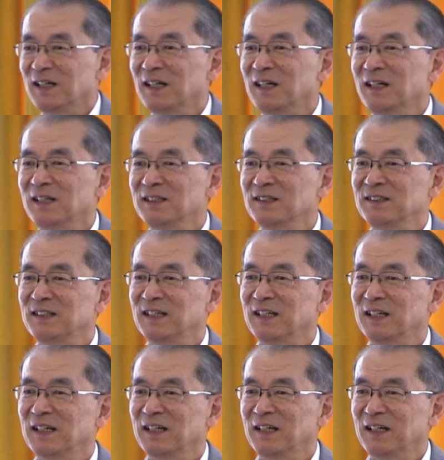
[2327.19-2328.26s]
And
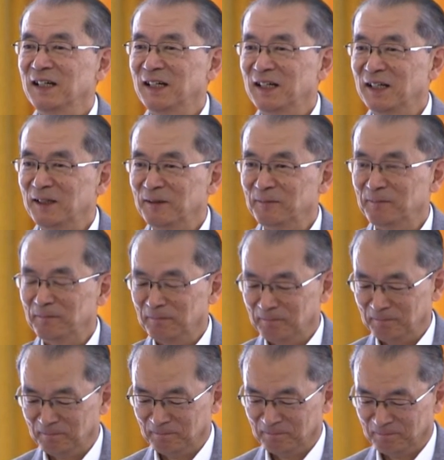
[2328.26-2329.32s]
there
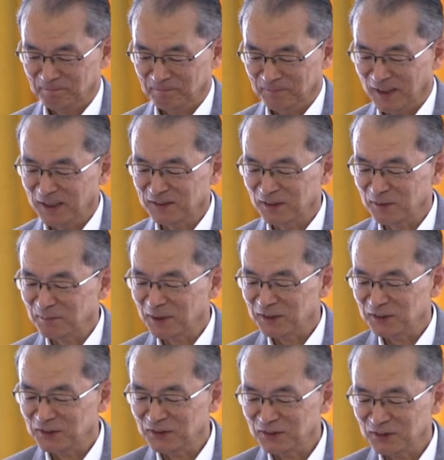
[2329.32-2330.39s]
are
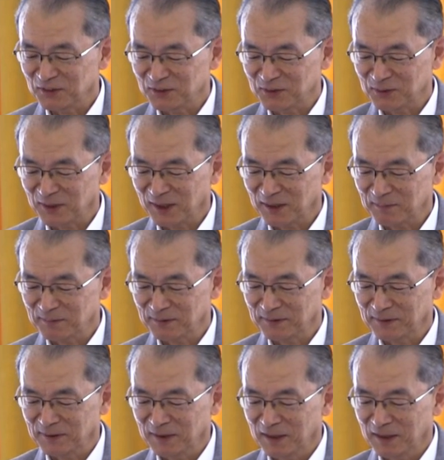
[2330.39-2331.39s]
many things will happen.